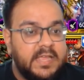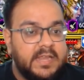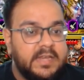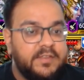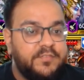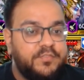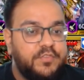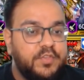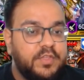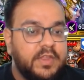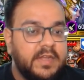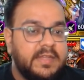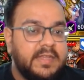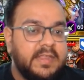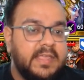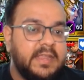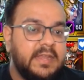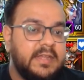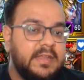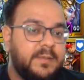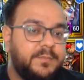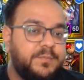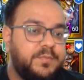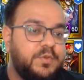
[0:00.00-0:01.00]
and if you can take
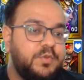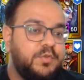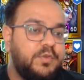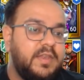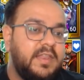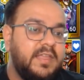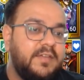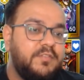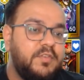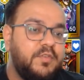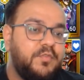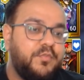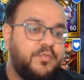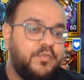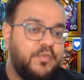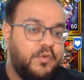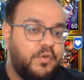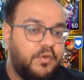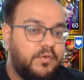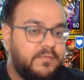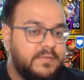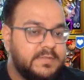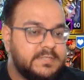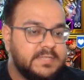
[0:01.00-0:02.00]
it up to level
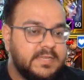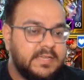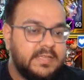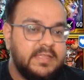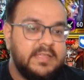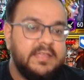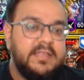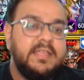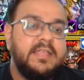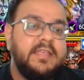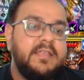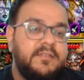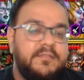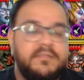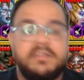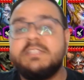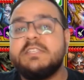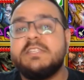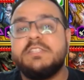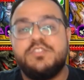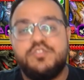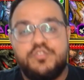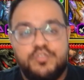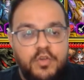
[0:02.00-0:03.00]
4, which
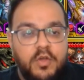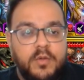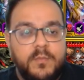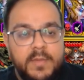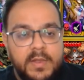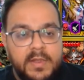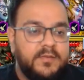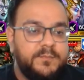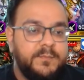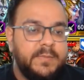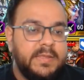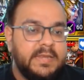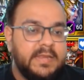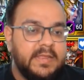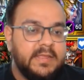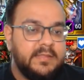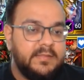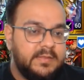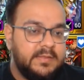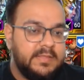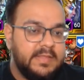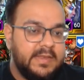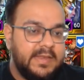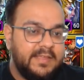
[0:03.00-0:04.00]
is doable,
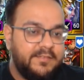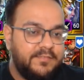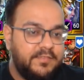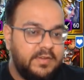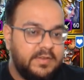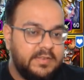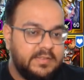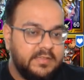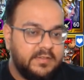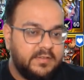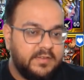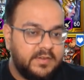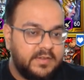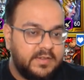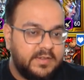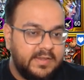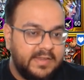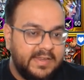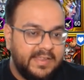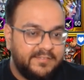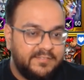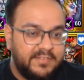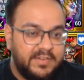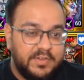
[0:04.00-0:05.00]
meaning the
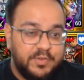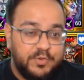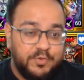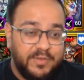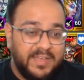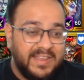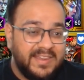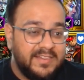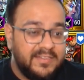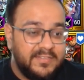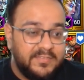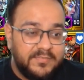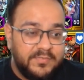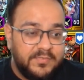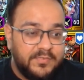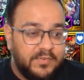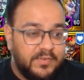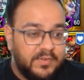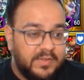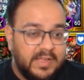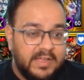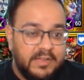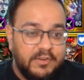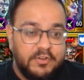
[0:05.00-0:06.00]
level 12
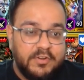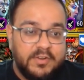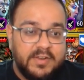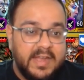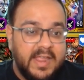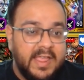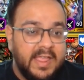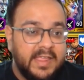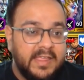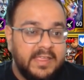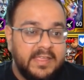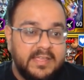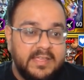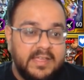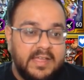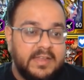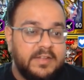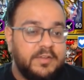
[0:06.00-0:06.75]
or rank,